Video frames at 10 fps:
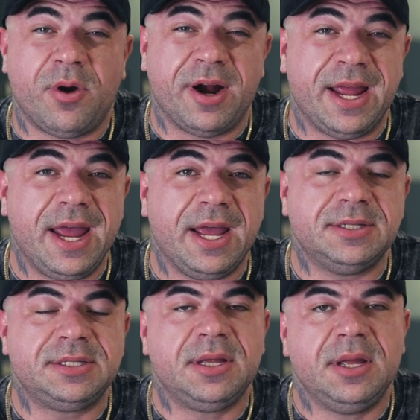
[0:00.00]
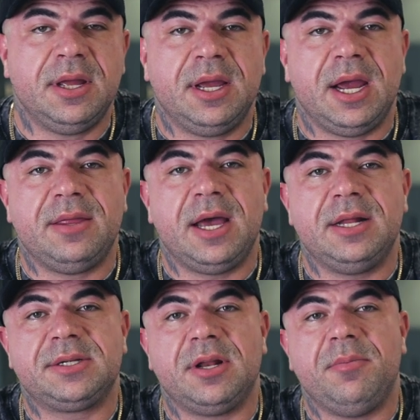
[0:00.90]
who are enhanced, and that
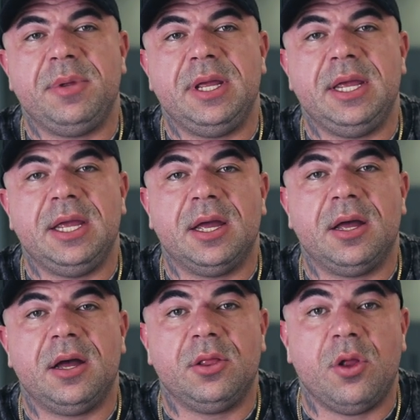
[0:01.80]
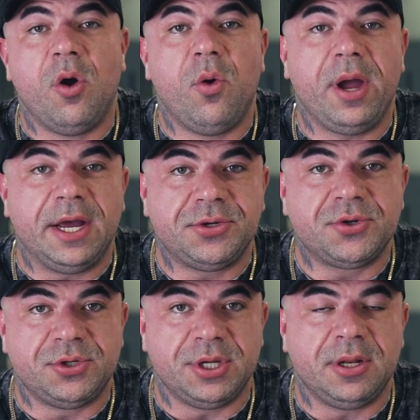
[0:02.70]
is going to be low
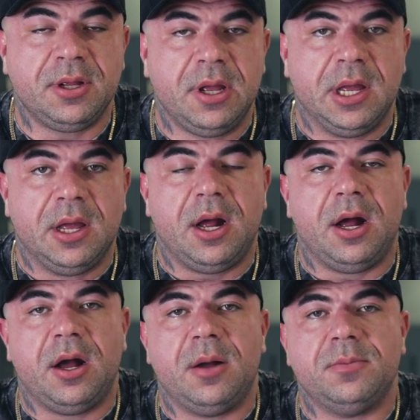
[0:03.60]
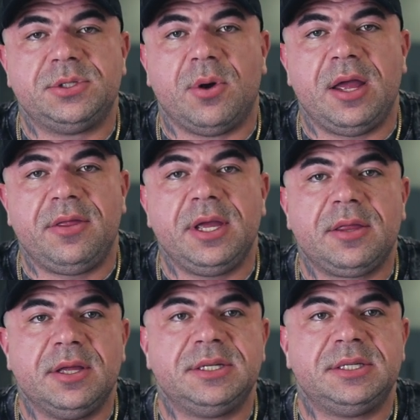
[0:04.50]
estrogen. So I
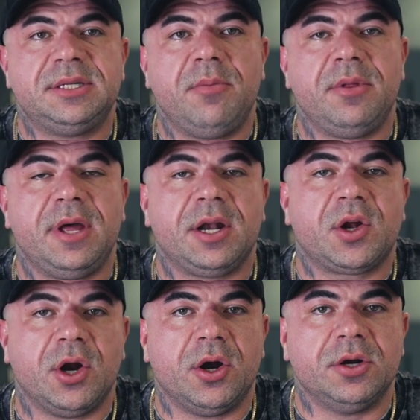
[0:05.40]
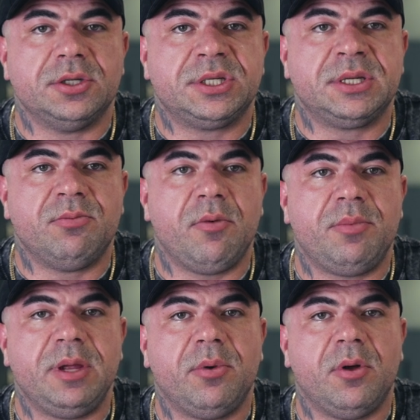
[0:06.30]
think this is something that occurs when
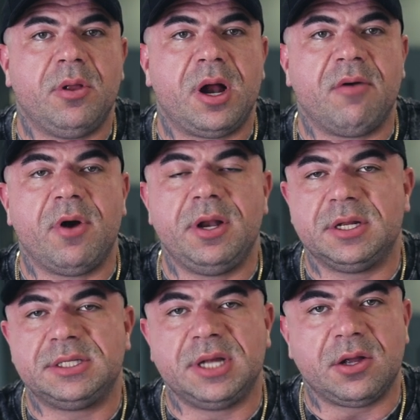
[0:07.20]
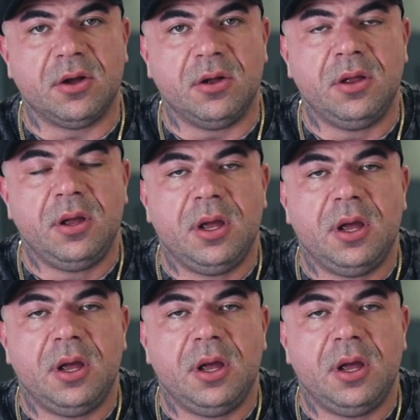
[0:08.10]
people are running a cycle,